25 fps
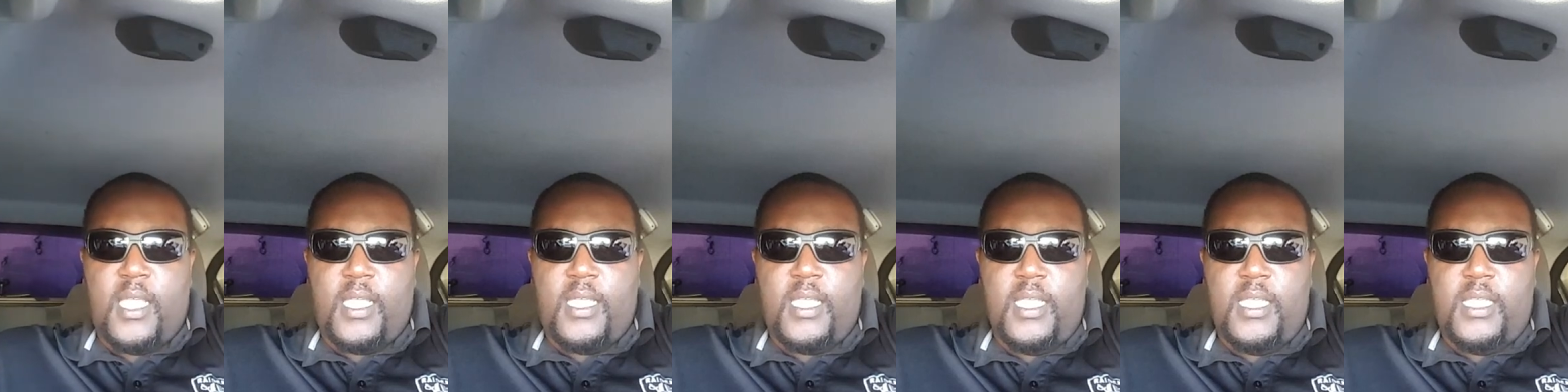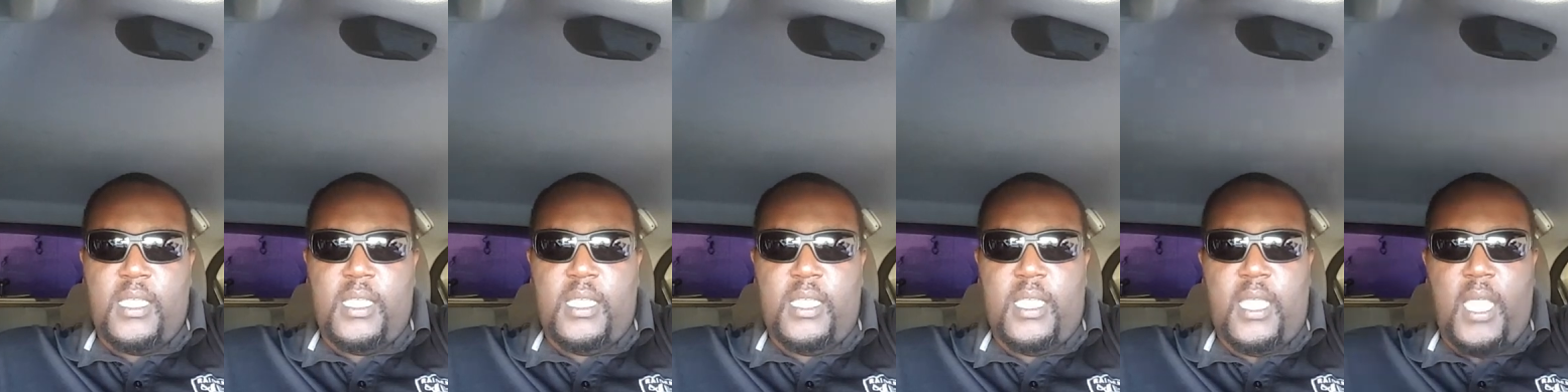I
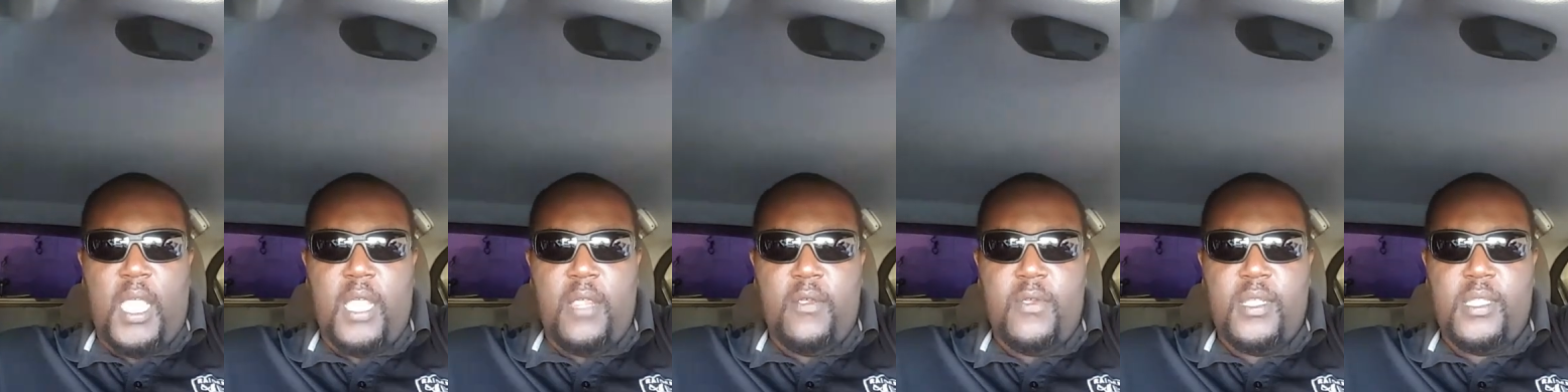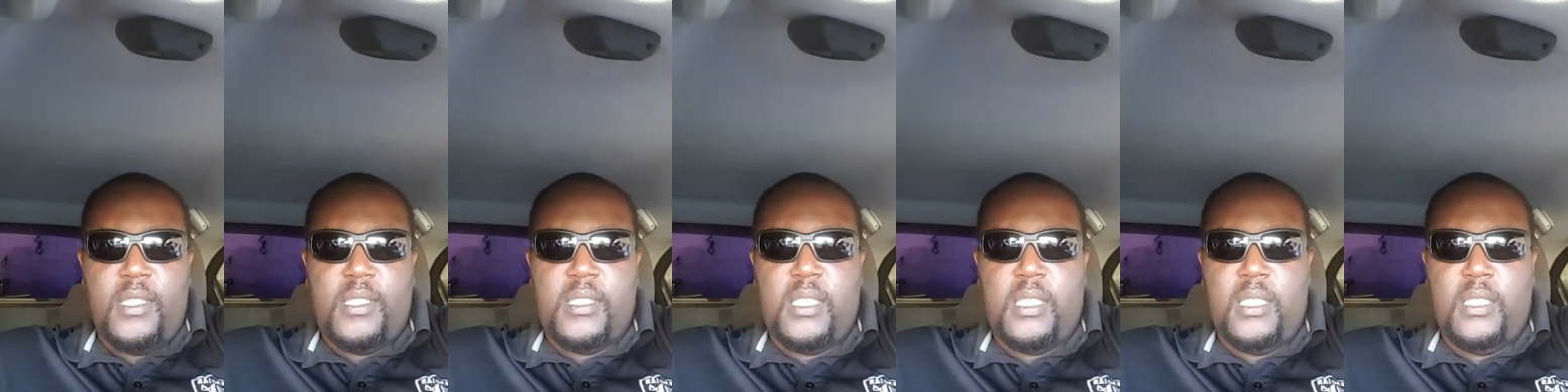can
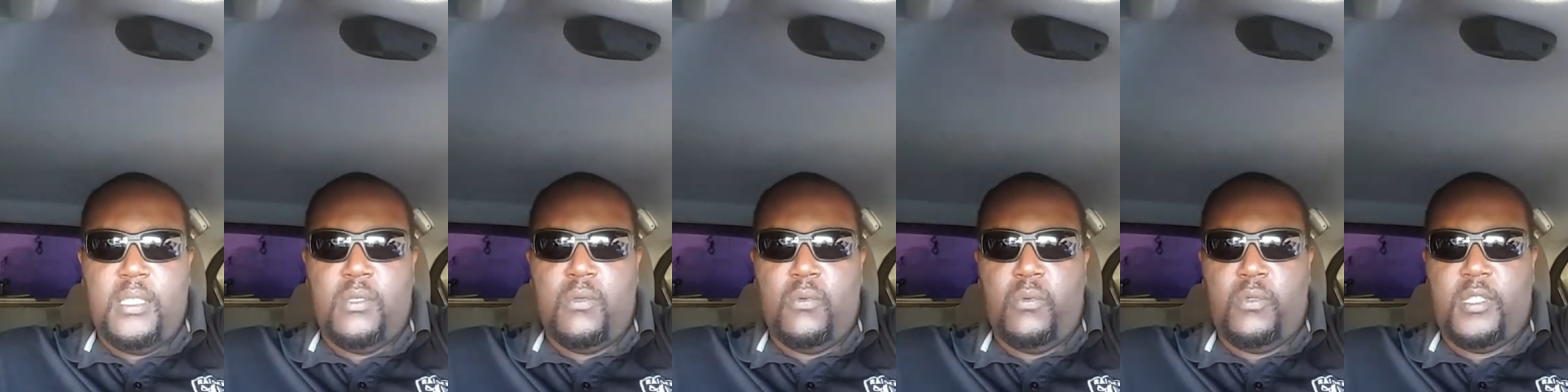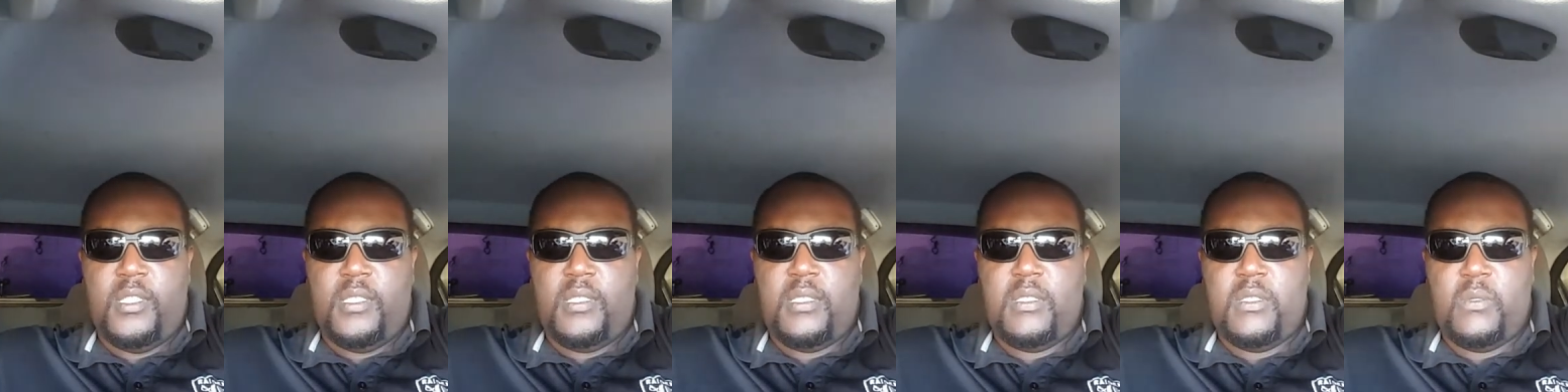guarantee you
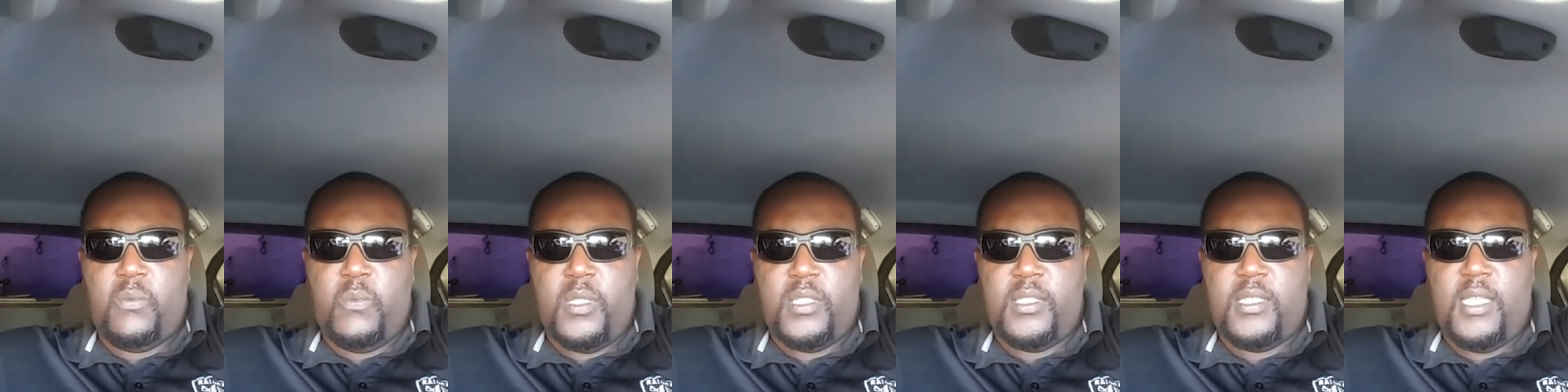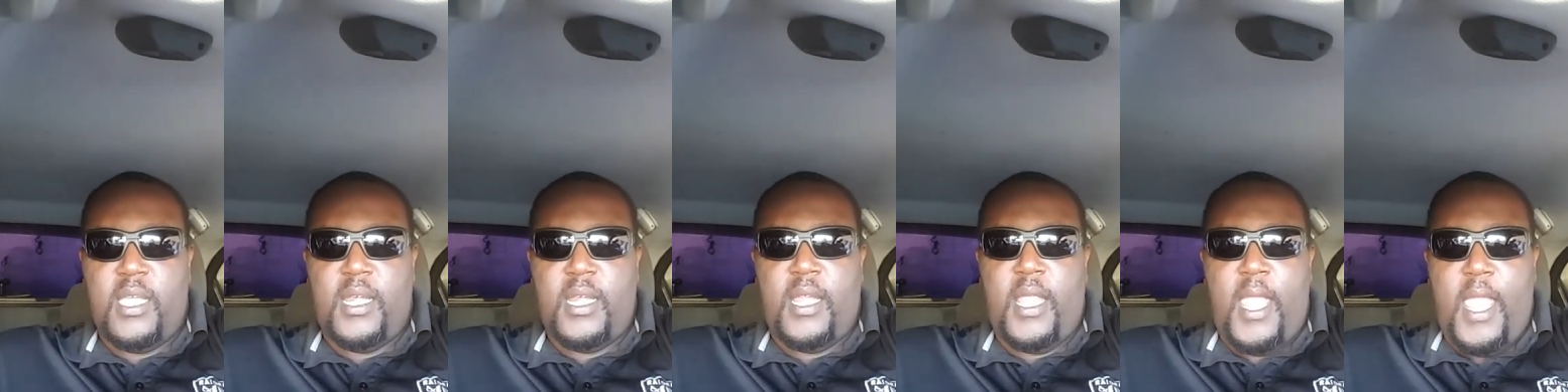this is what's
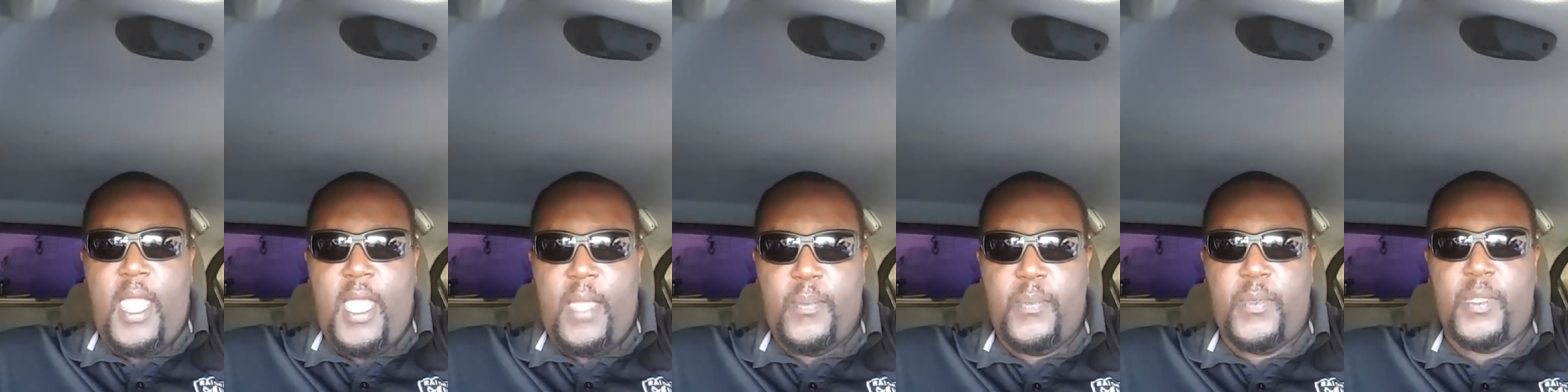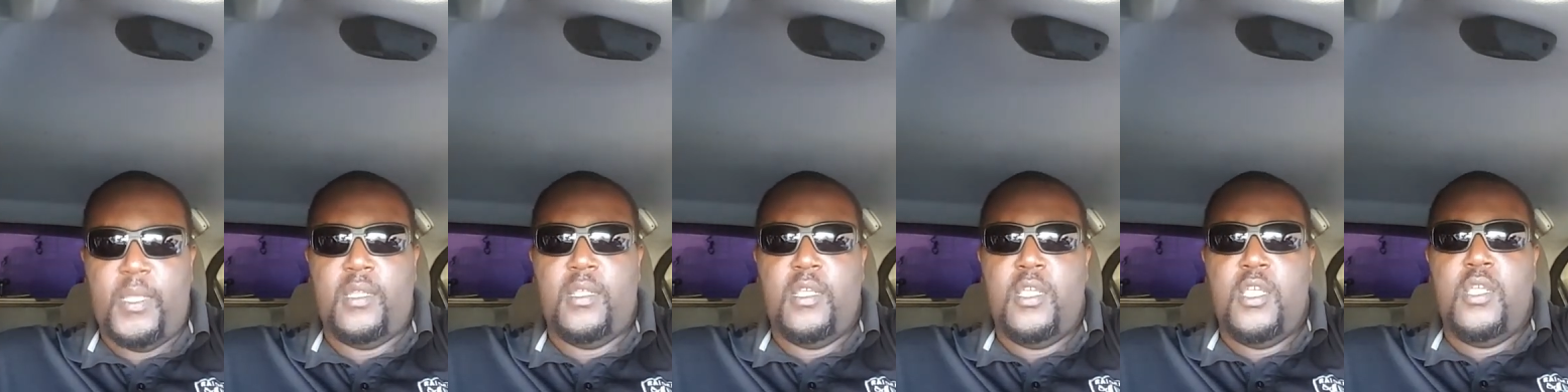going to
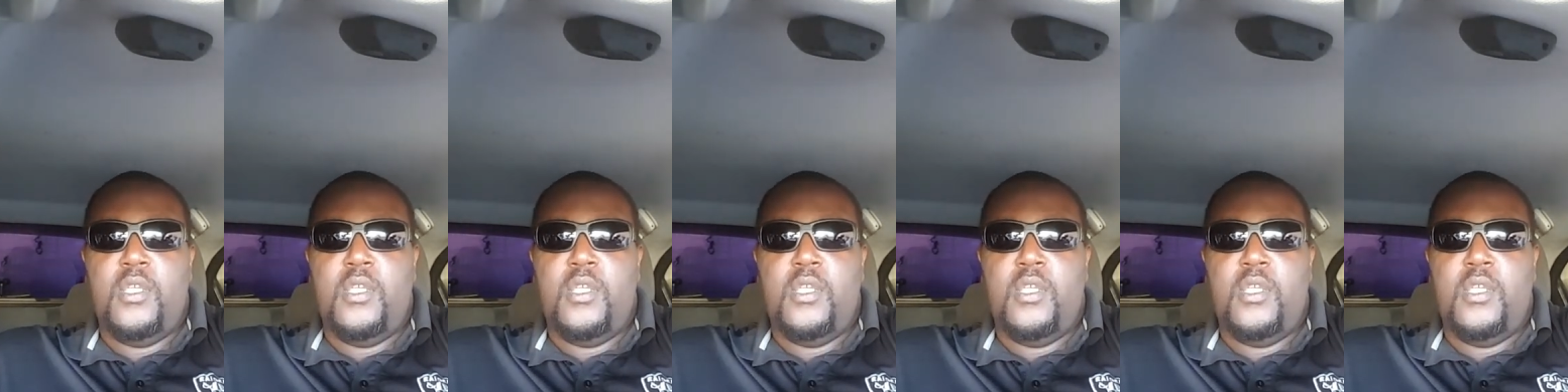happen.